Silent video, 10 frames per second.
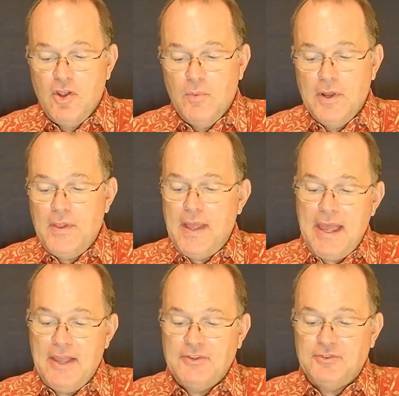Well, I
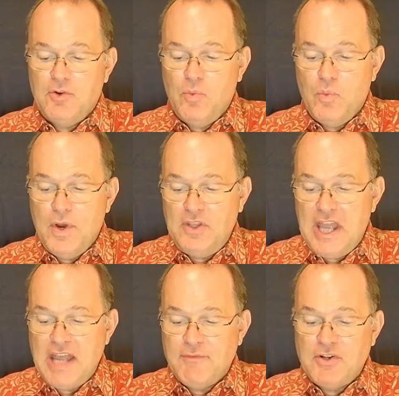asked what
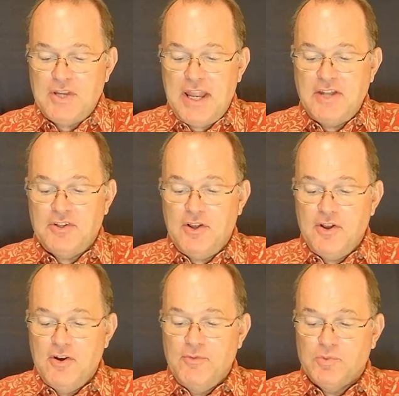the average age of the
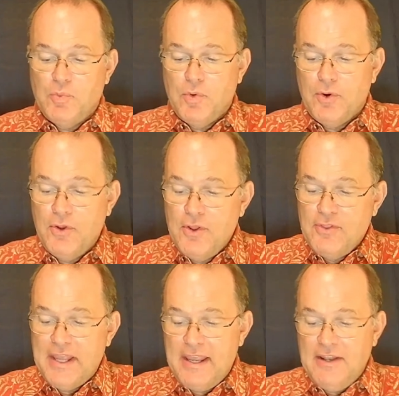homes were
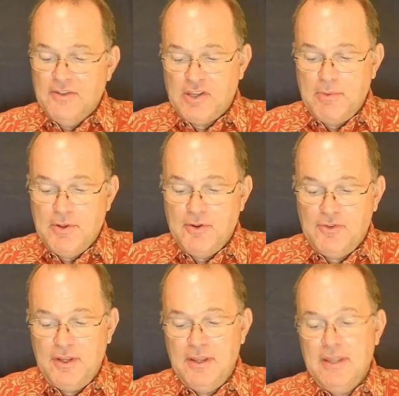that in this
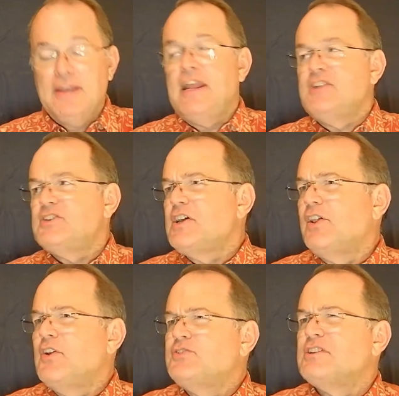community. And they said
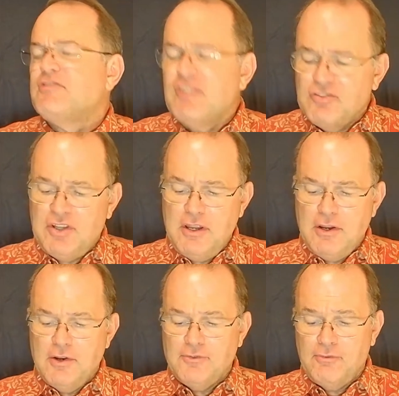close to 50
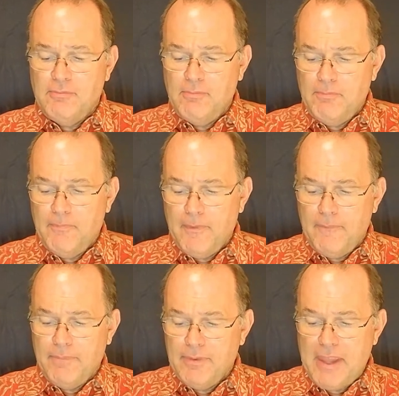years
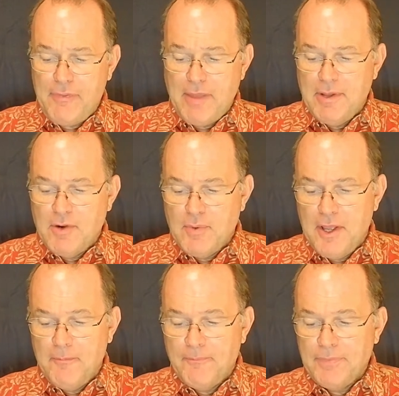they've been
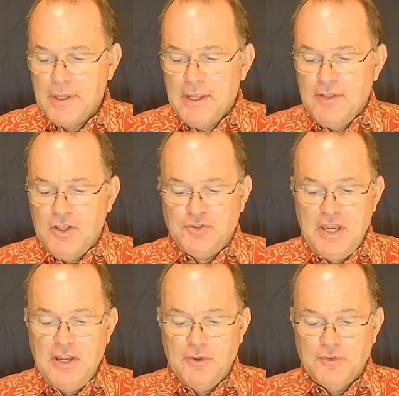around. The
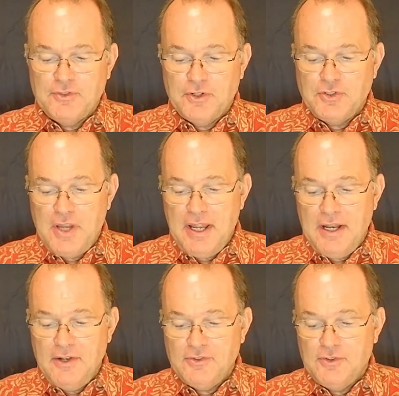shingles are
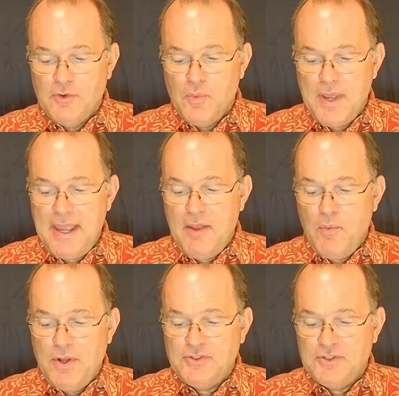changed, the way in
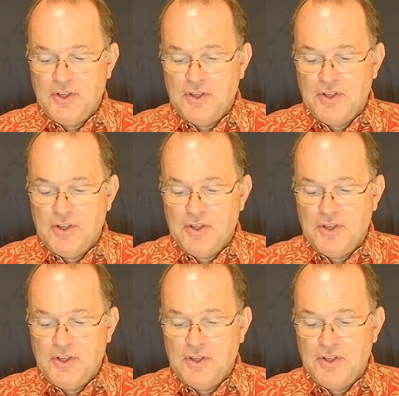which the